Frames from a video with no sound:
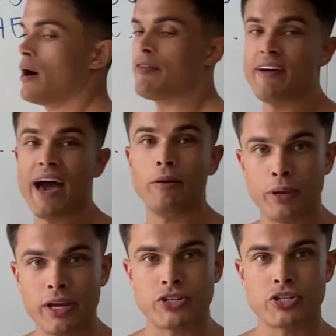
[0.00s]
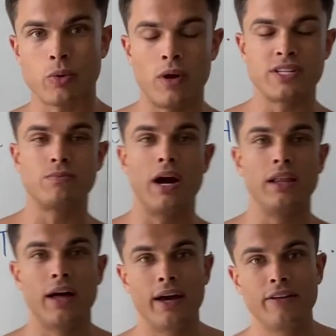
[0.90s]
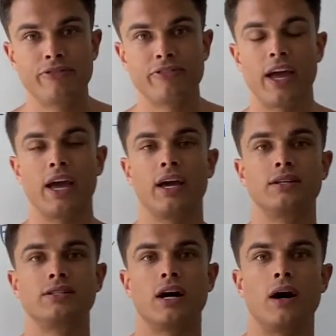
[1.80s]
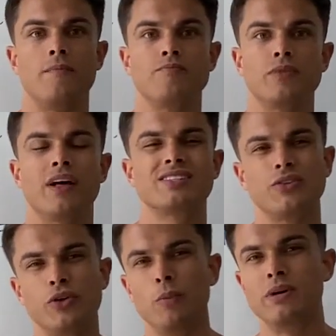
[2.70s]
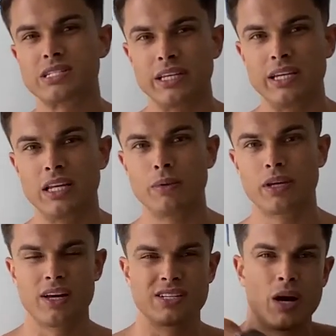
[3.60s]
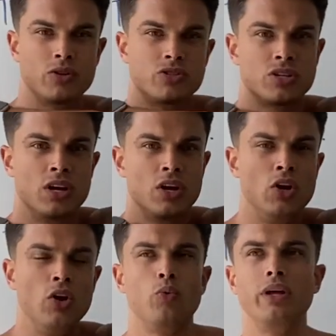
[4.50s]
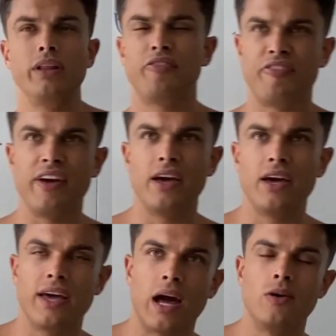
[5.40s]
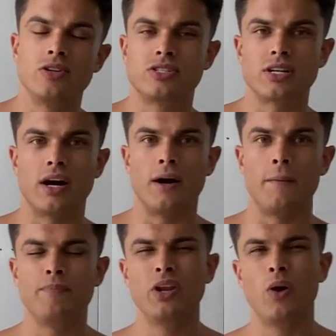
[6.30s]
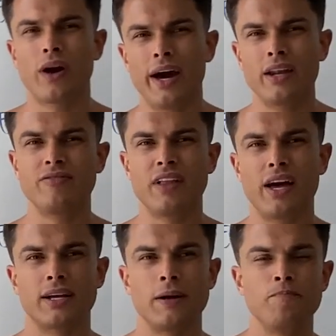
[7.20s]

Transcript: fat bitch once in my life, and that's a little misleading because I was really fit and I was, kind of like